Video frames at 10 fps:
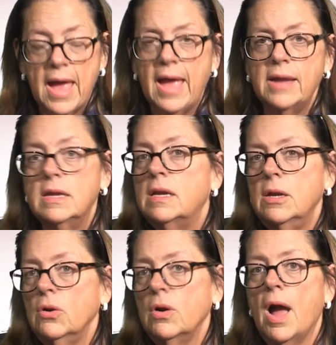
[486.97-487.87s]
And
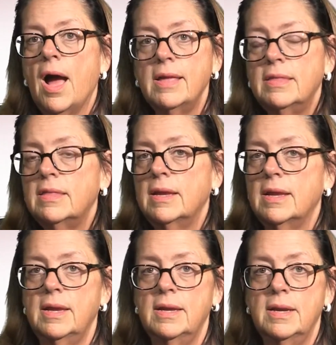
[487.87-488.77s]
here I think
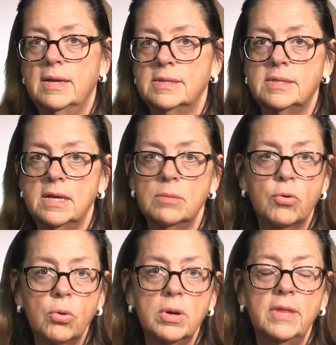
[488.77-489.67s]
it is
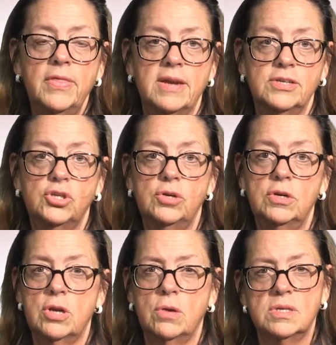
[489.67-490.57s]
important that a
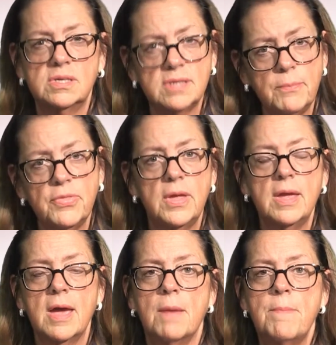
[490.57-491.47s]
student knows
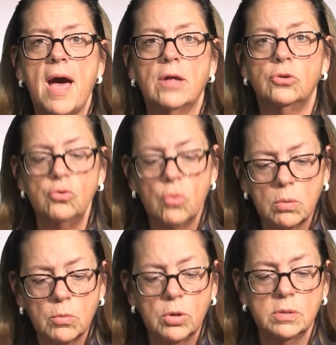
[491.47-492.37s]
something about
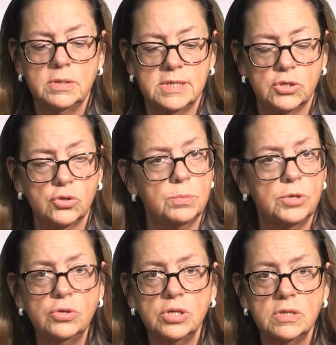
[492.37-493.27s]
normal
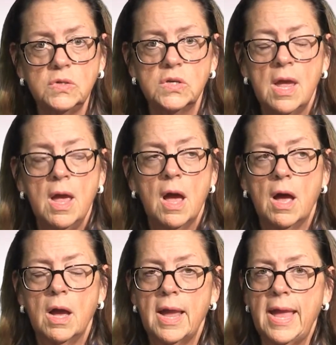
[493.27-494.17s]
distributions
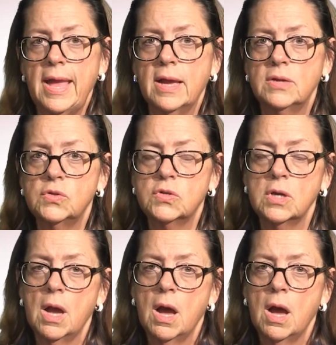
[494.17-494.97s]
and